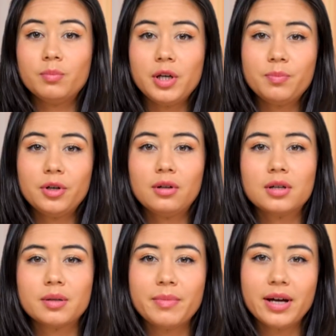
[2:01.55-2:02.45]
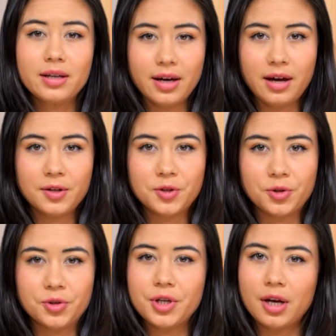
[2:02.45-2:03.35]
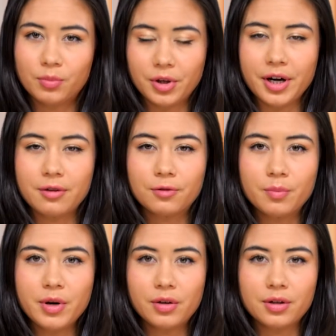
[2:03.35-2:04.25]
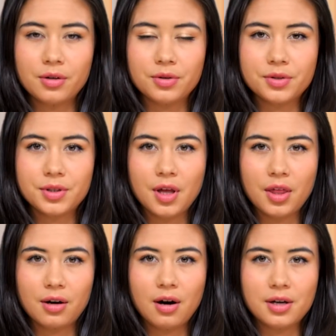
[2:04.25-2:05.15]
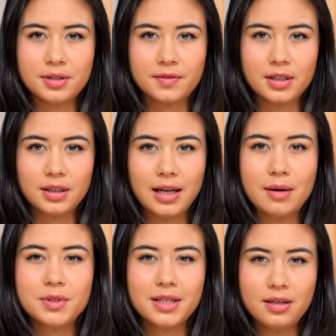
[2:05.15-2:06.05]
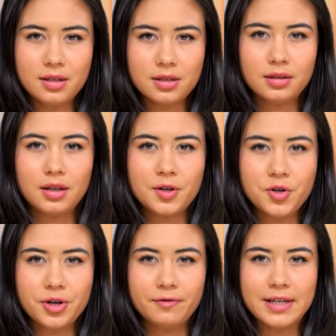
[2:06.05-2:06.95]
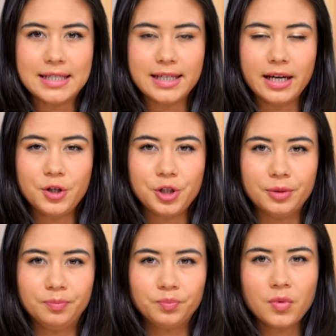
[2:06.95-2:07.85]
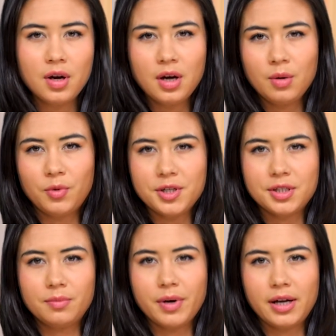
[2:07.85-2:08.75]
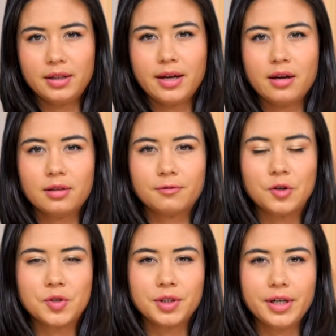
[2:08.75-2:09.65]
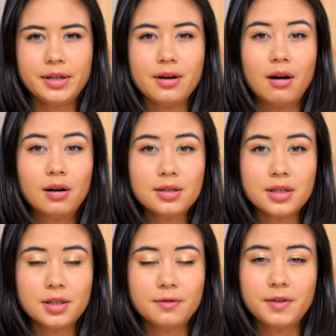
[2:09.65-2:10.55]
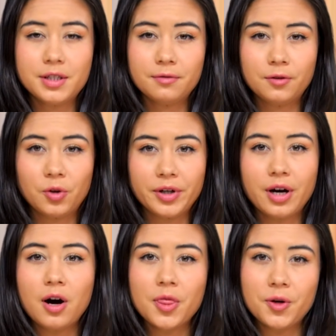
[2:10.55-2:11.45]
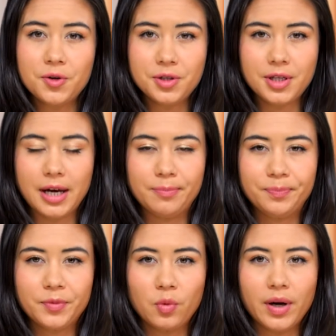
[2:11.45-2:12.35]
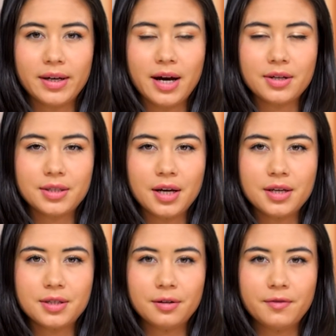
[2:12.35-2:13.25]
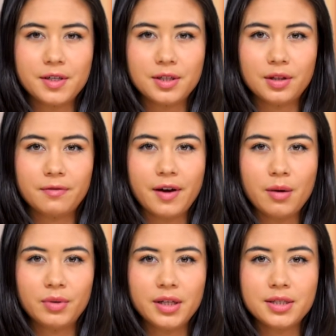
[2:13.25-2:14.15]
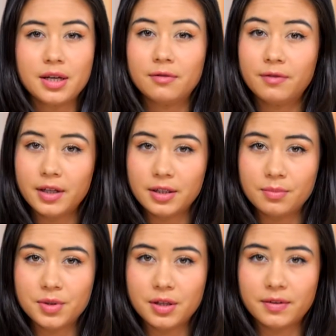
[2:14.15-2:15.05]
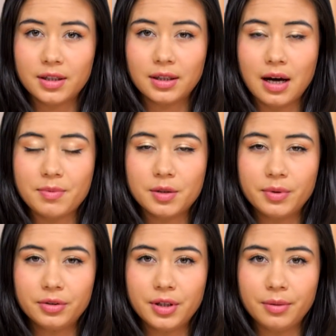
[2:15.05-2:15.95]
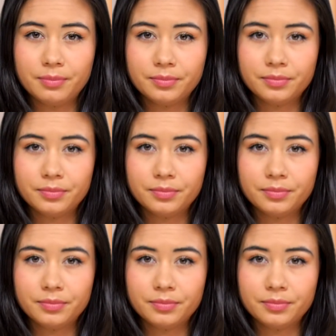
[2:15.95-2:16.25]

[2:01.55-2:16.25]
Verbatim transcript: People are demanding answers and praying for miracles. The cause of the collapse is still under investigation. President Biden and the First Lady are set to visit Florida on Thursday. The White House says they'll visit the families and victims of the collapsed building.